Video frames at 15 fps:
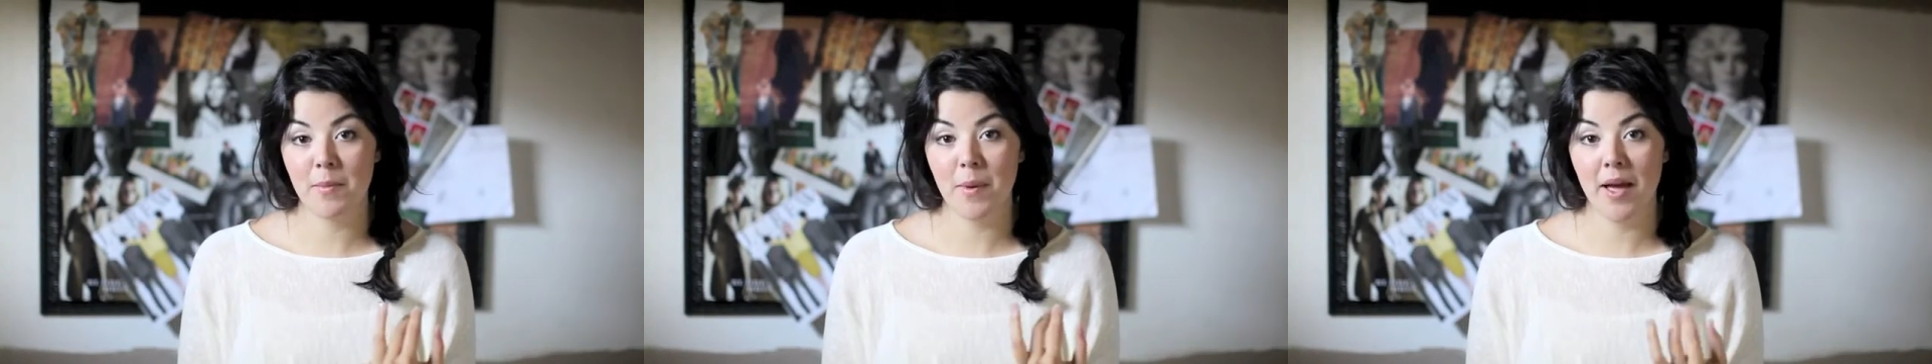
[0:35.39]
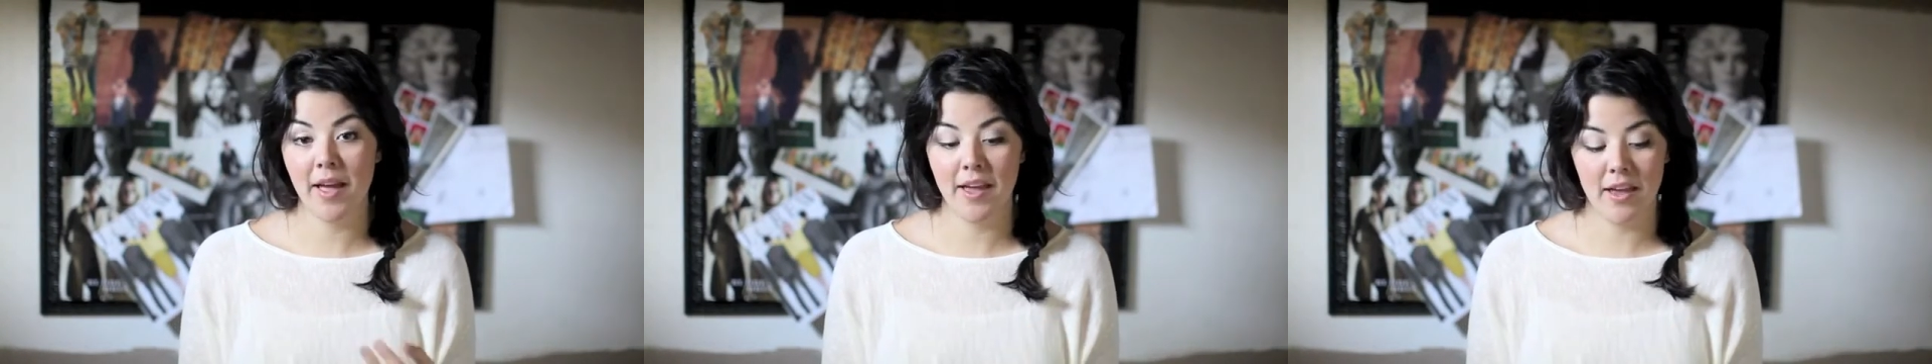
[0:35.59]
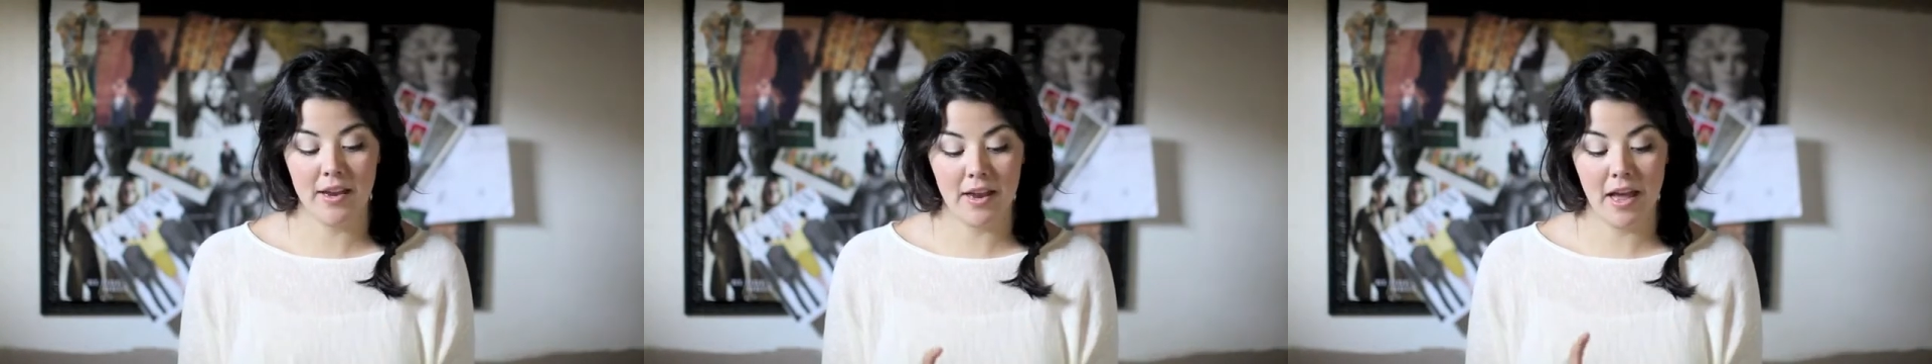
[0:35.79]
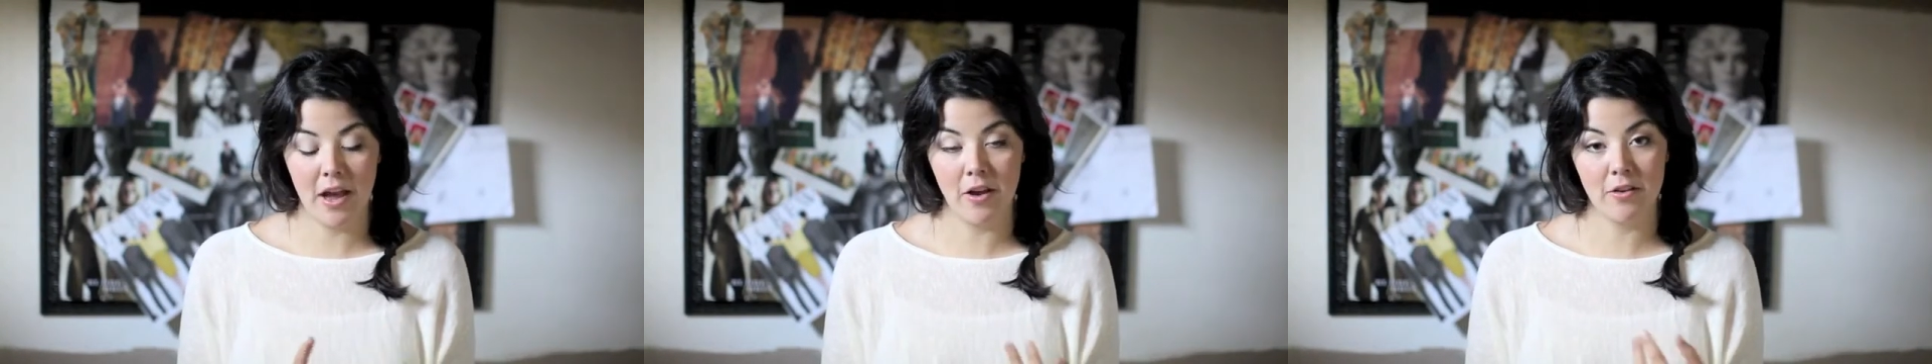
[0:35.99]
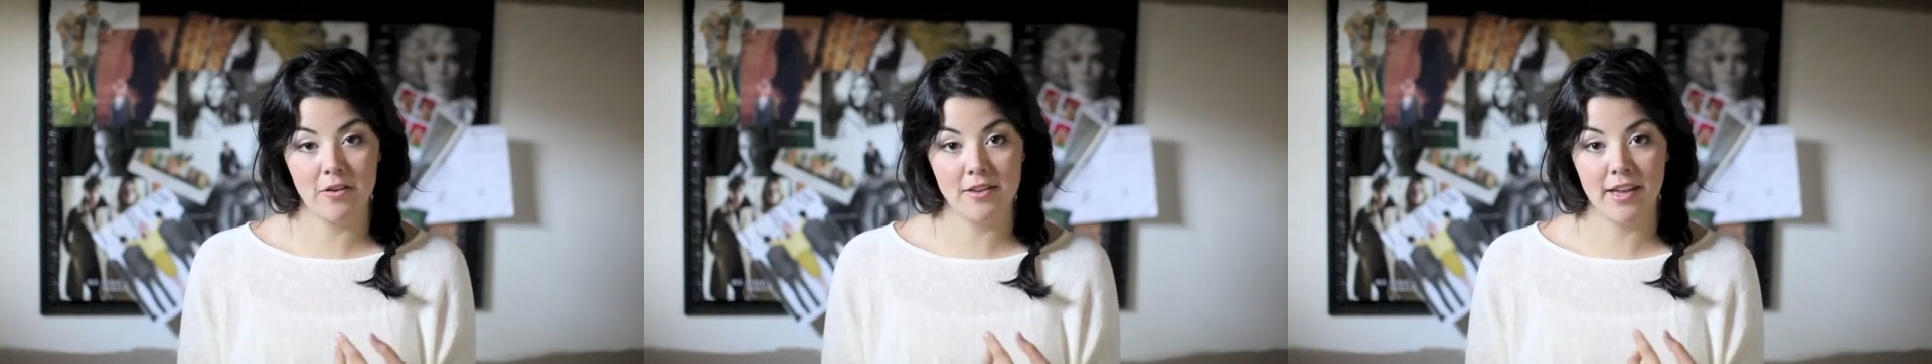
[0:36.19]
buy and
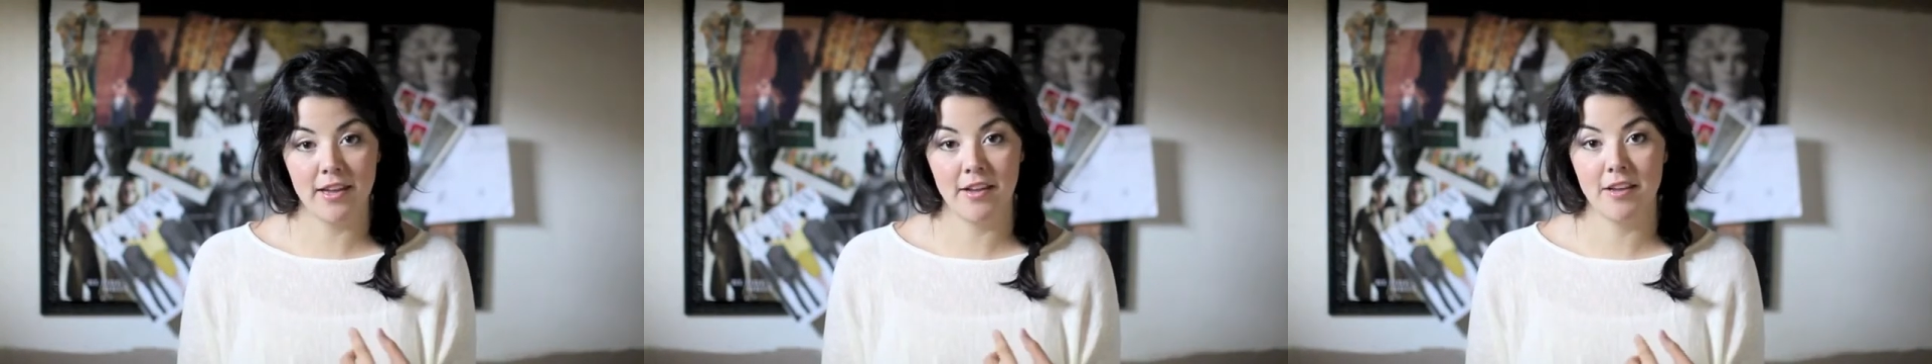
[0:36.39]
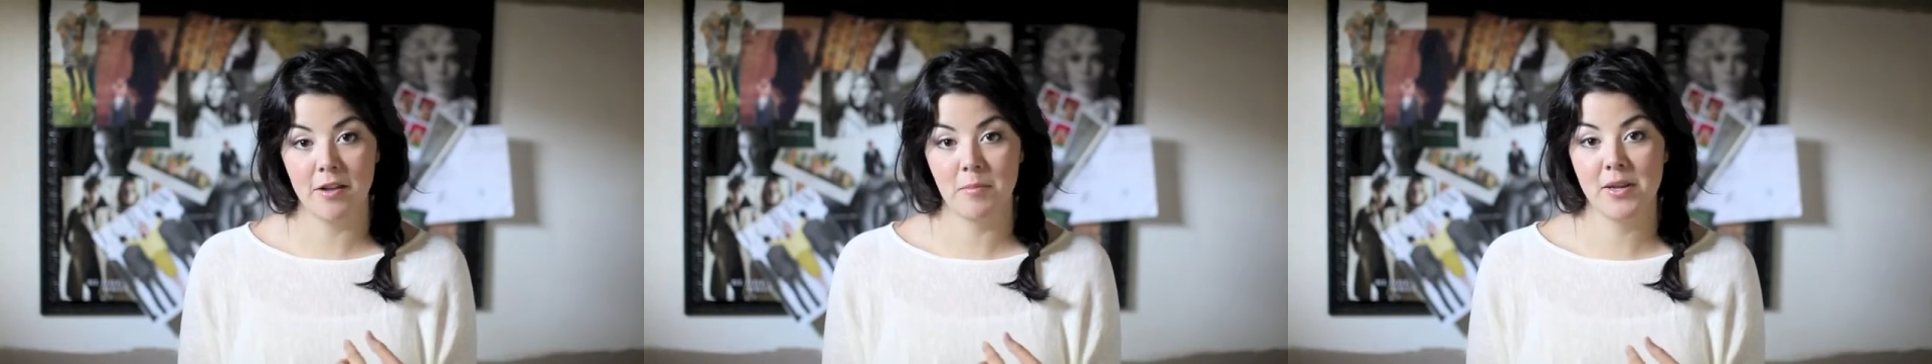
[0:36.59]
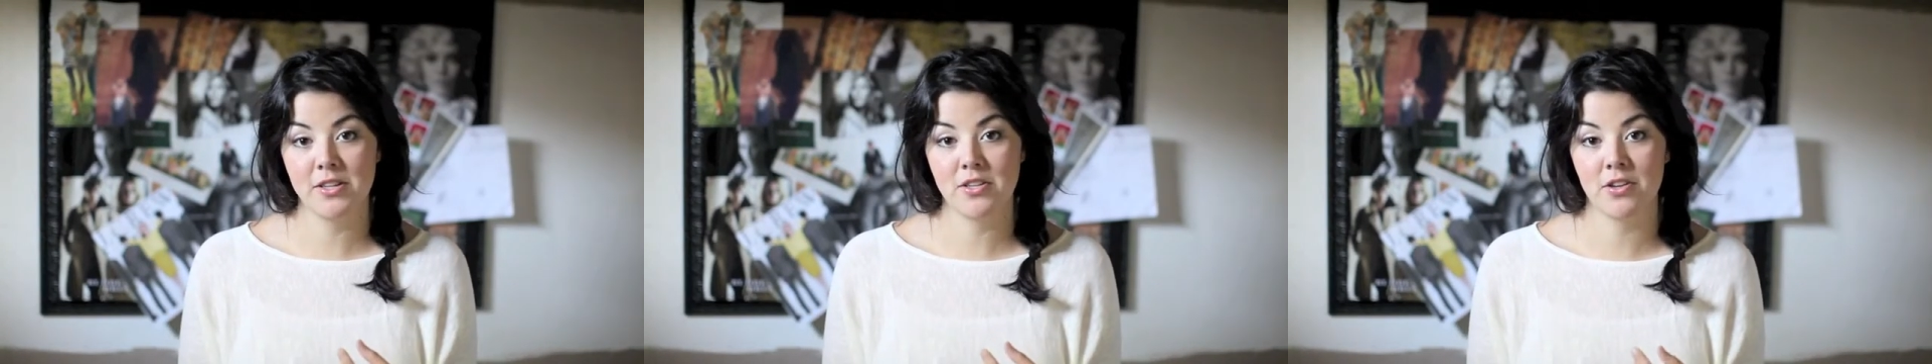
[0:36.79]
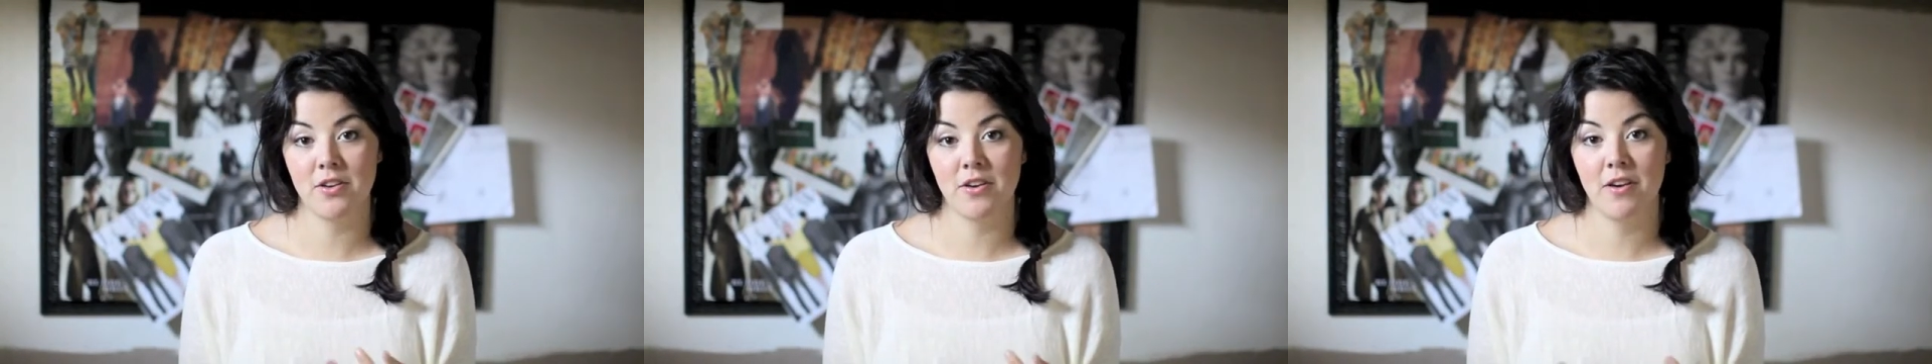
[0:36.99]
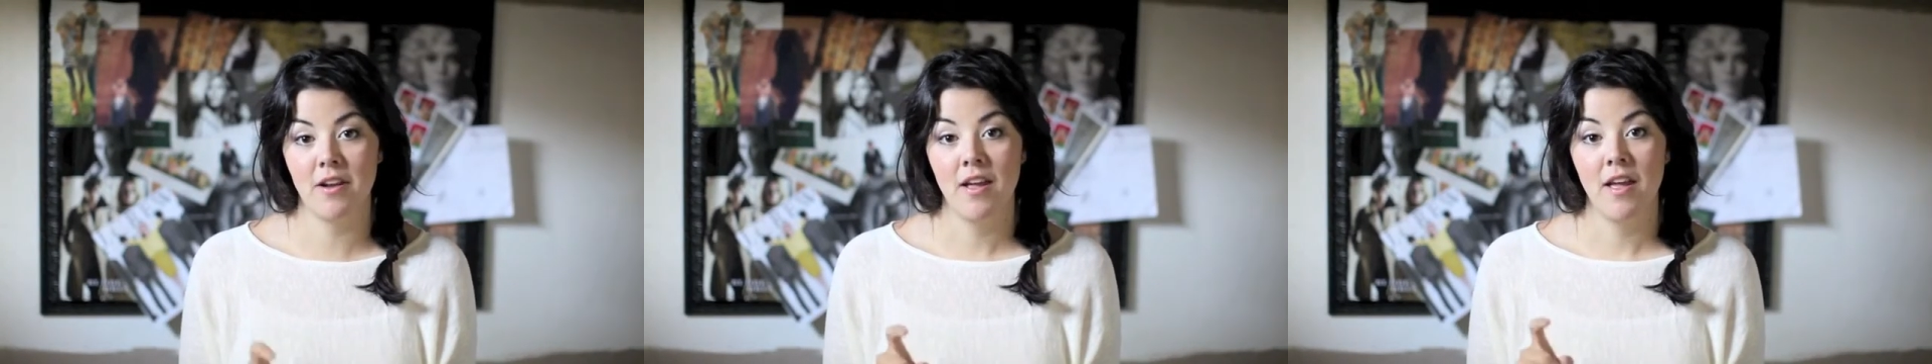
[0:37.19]
how do you take a good picture,